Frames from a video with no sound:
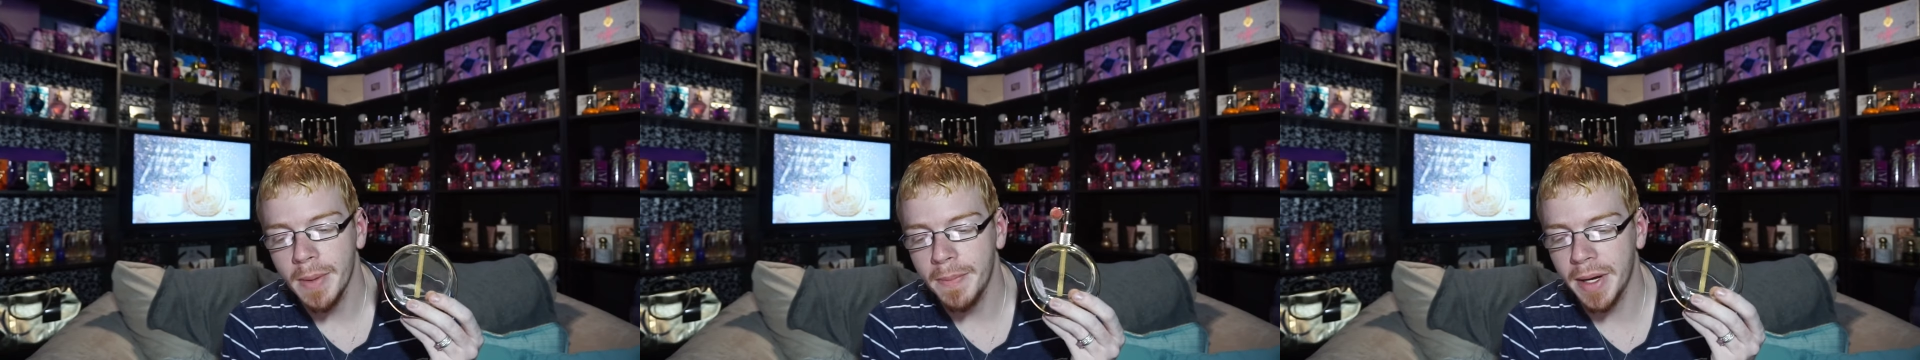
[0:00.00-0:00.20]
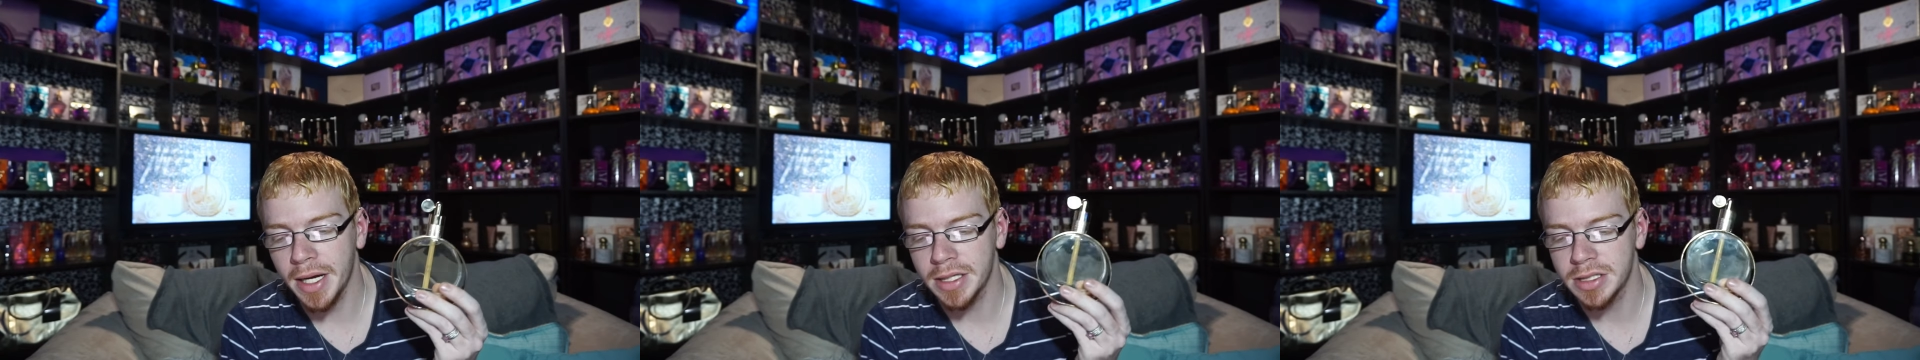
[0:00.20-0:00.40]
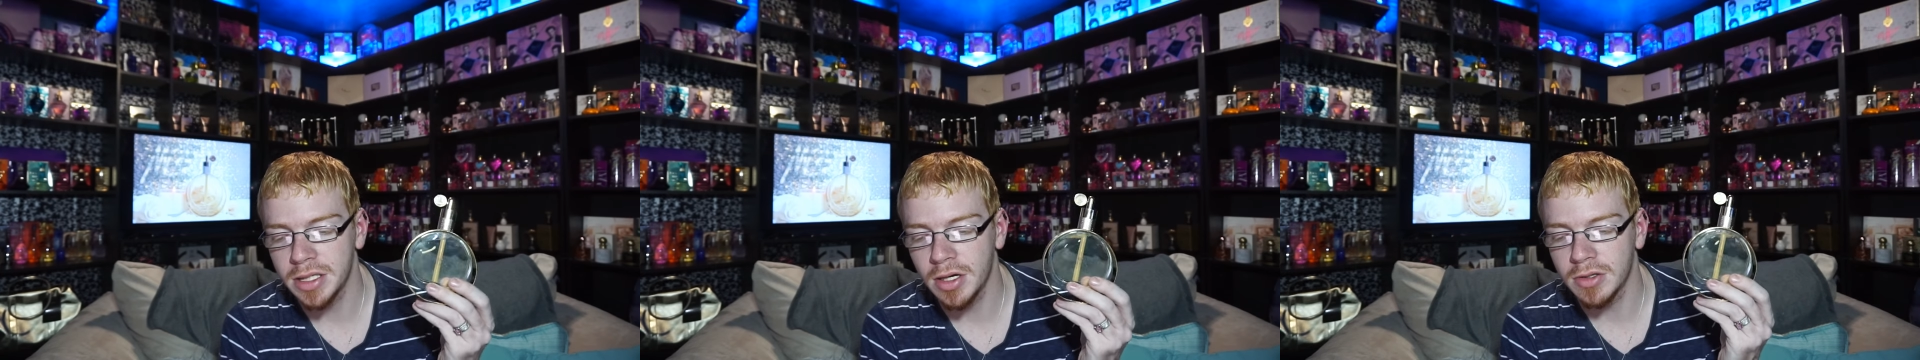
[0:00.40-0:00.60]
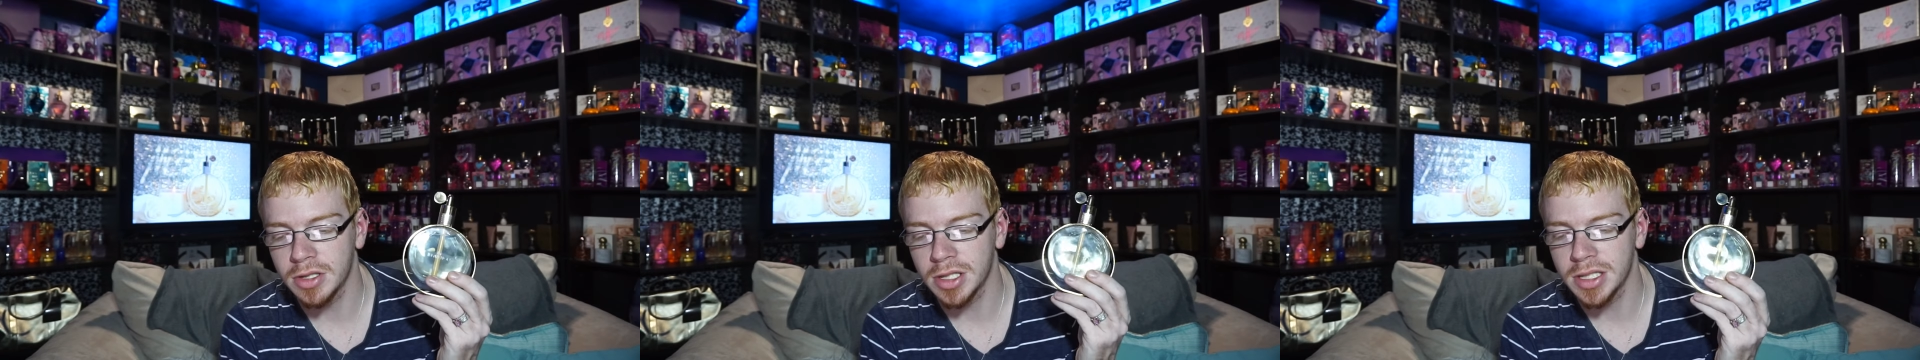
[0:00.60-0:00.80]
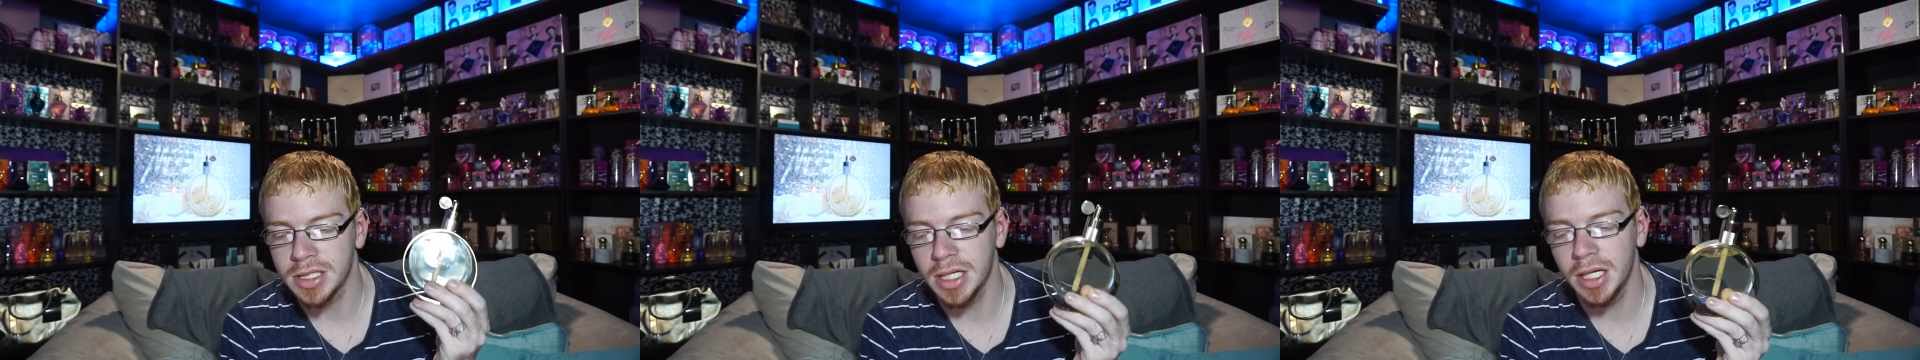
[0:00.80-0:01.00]
Base notes
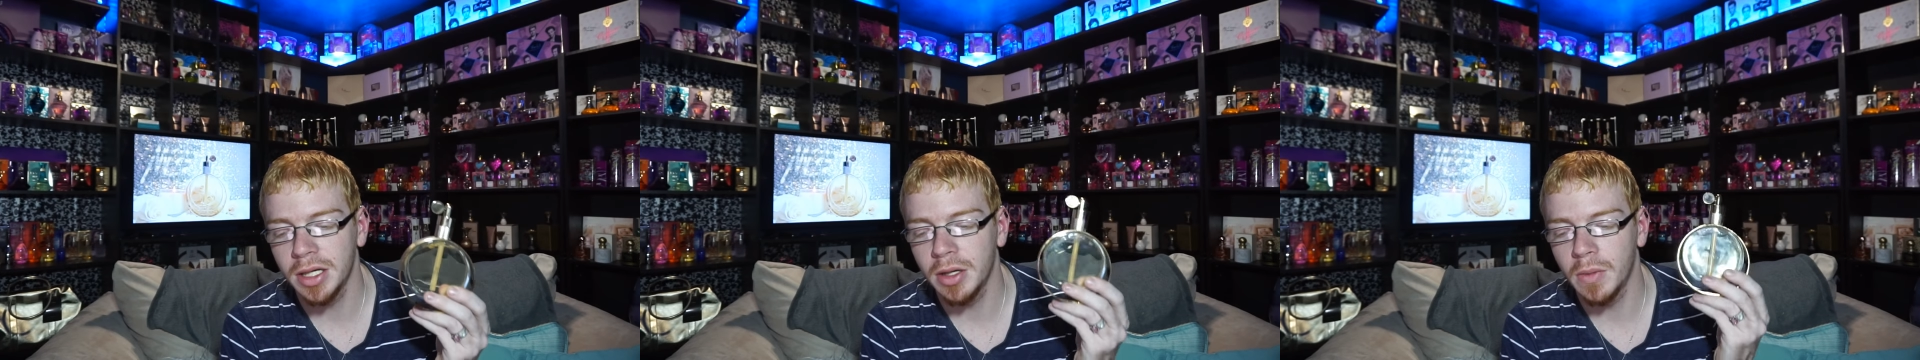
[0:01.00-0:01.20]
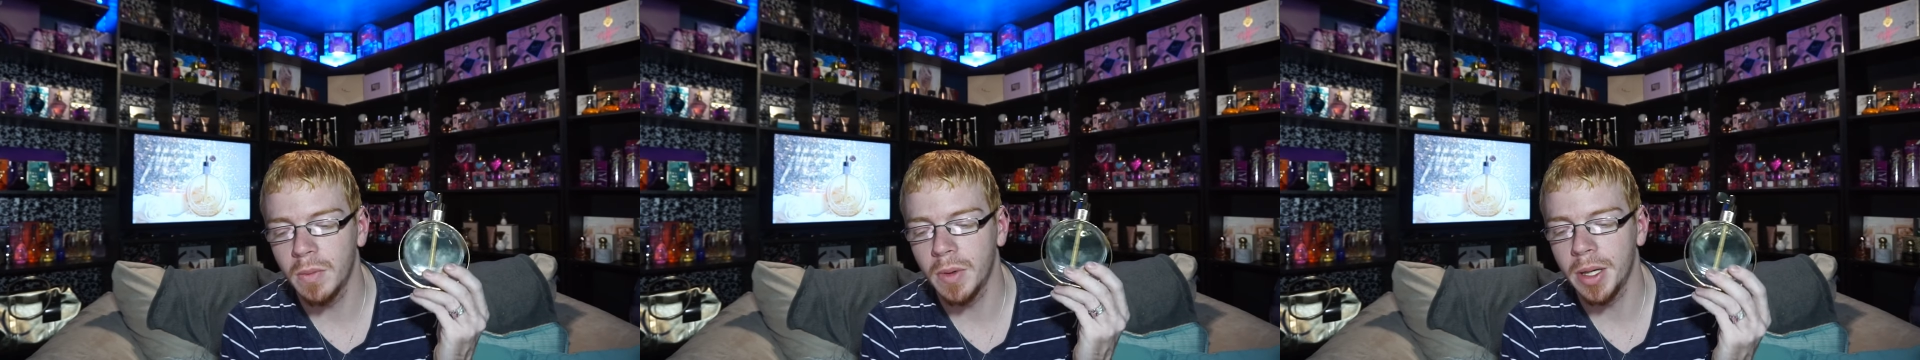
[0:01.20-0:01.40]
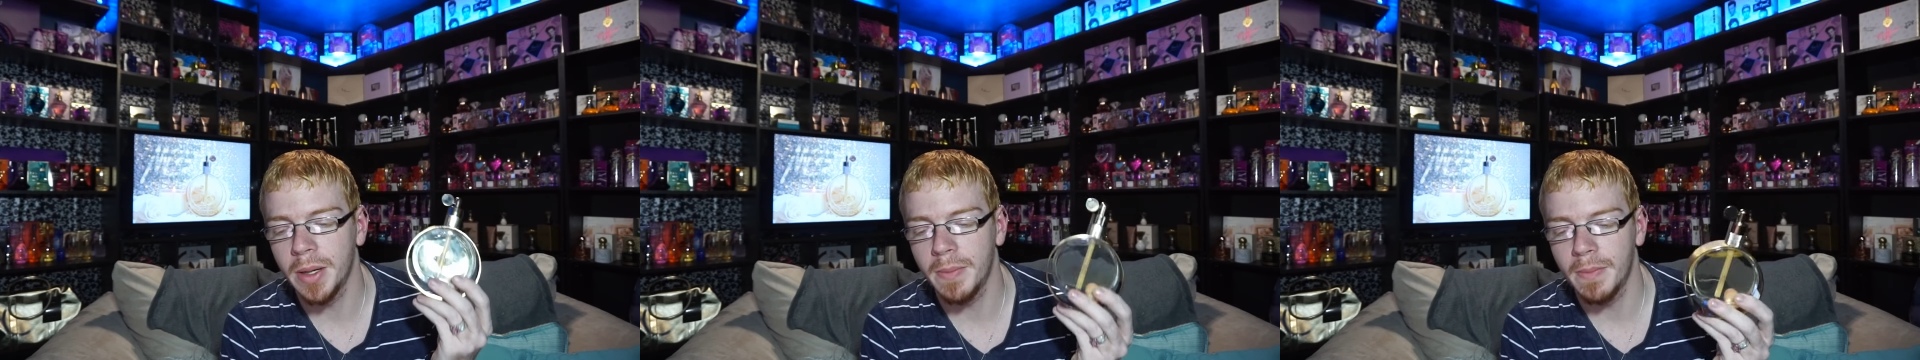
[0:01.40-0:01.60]
are sandalwood,